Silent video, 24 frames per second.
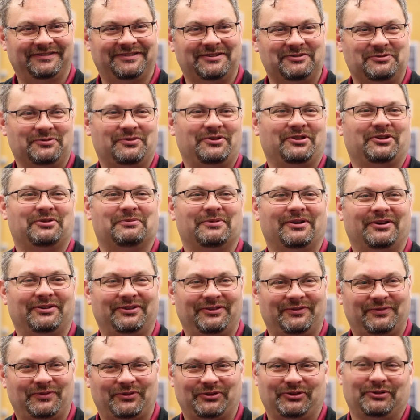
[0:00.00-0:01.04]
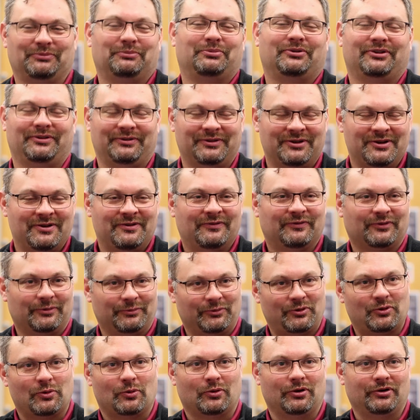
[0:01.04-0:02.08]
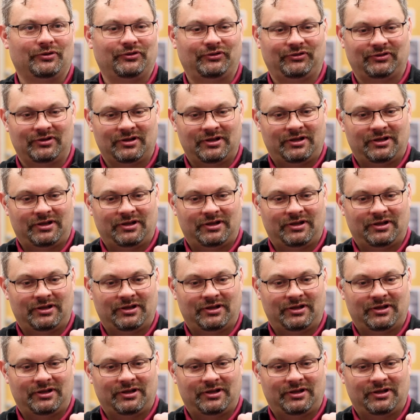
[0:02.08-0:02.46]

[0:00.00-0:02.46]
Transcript: And you think about it simply from chords